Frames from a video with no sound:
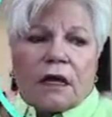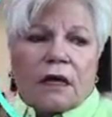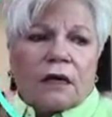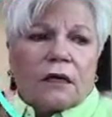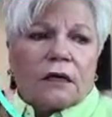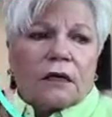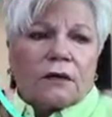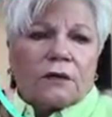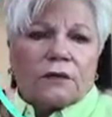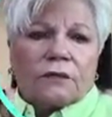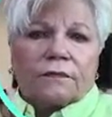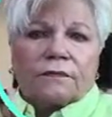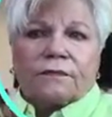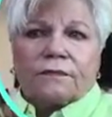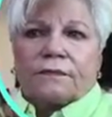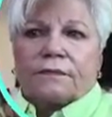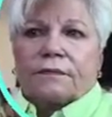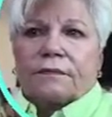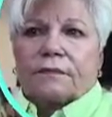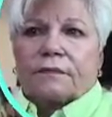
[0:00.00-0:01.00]
Oh,
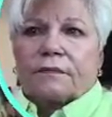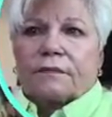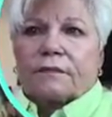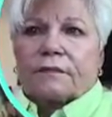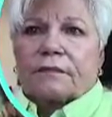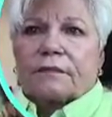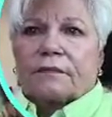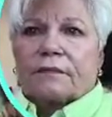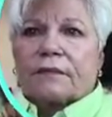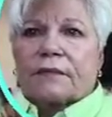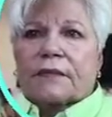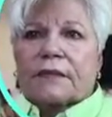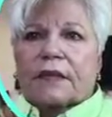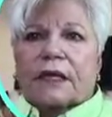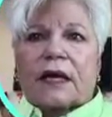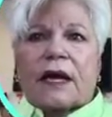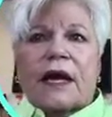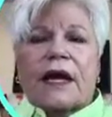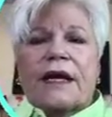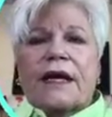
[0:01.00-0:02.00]

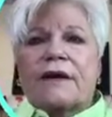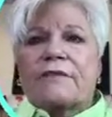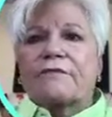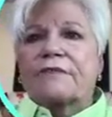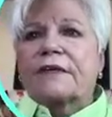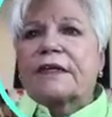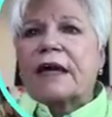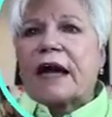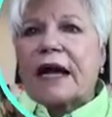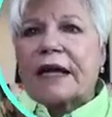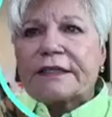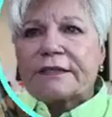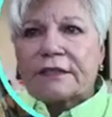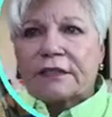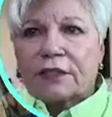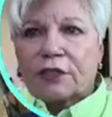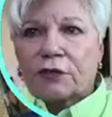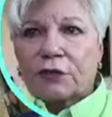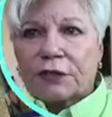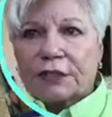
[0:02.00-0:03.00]
I have got to
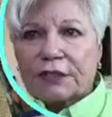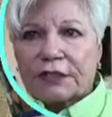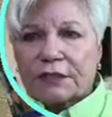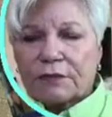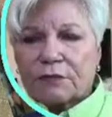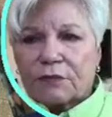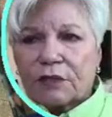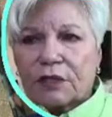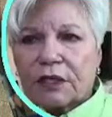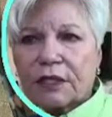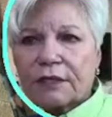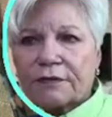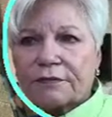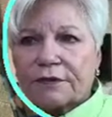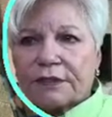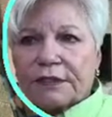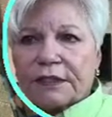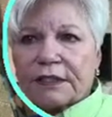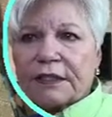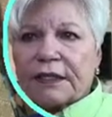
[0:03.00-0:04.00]
go get some
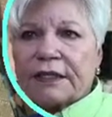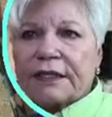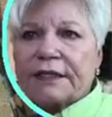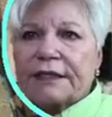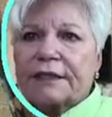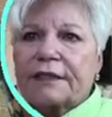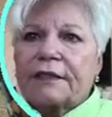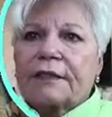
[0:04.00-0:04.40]
gloves today.